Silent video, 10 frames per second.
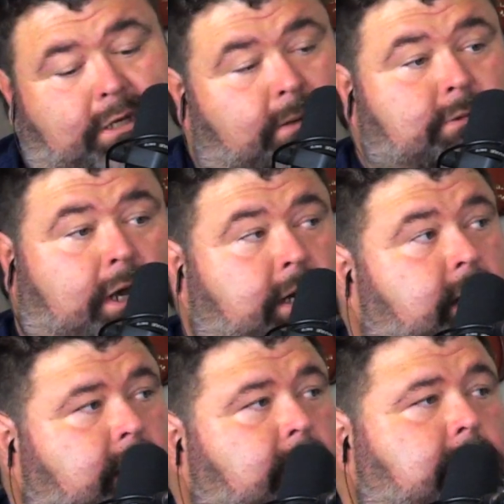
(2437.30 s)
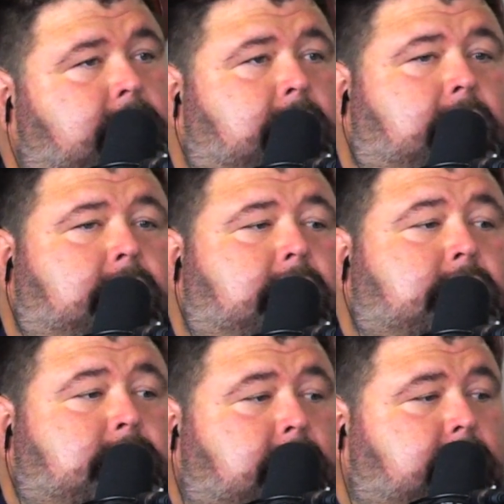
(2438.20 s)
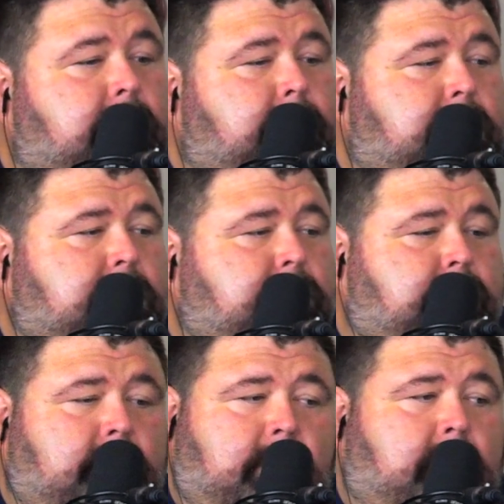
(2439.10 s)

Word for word: She's it seems like Facebook it, yeah. Love. I don't know how she's doing it. Man, she's...